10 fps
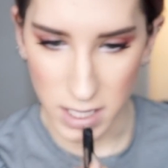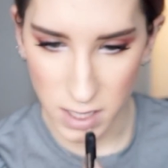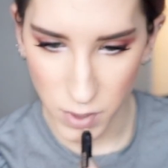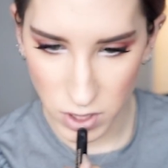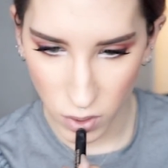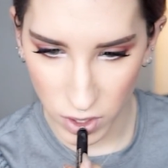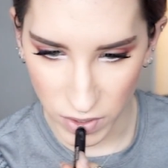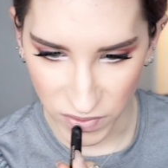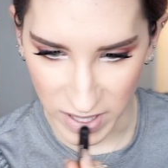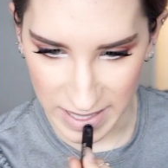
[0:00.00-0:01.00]
It's supposed to go on
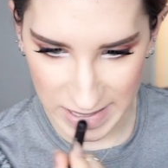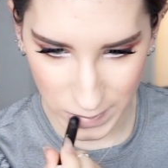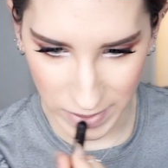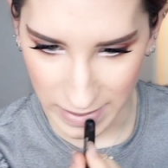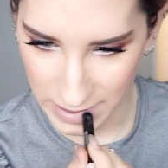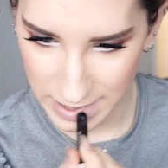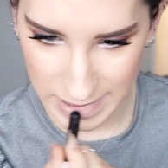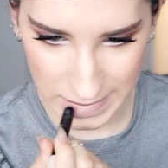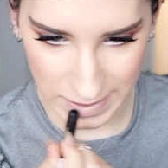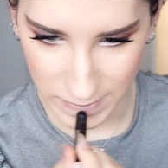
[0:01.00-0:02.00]
your face, but I like to
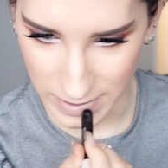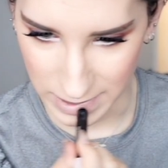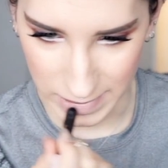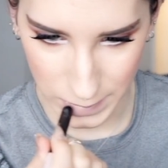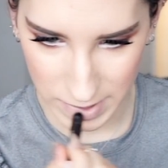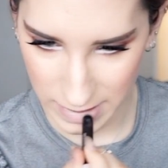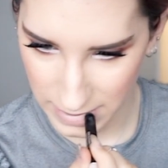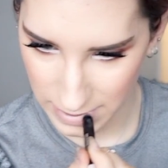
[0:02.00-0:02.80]
use it on my lips